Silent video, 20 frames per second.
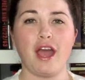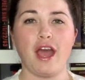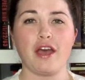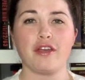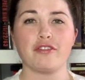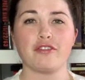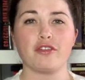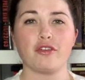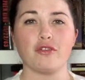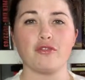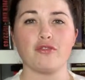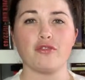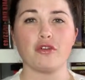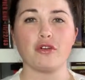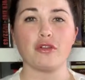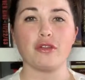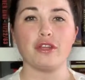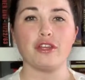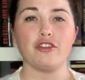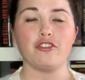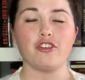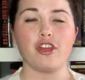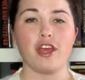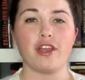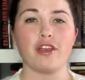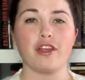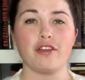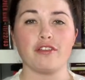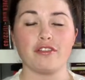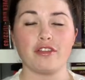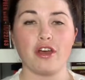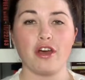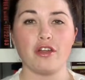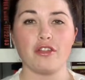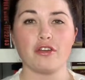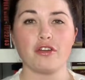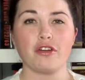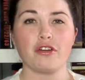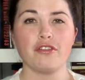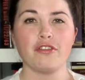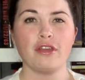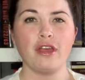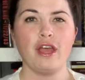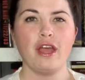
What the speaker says: as good for lead gen as others.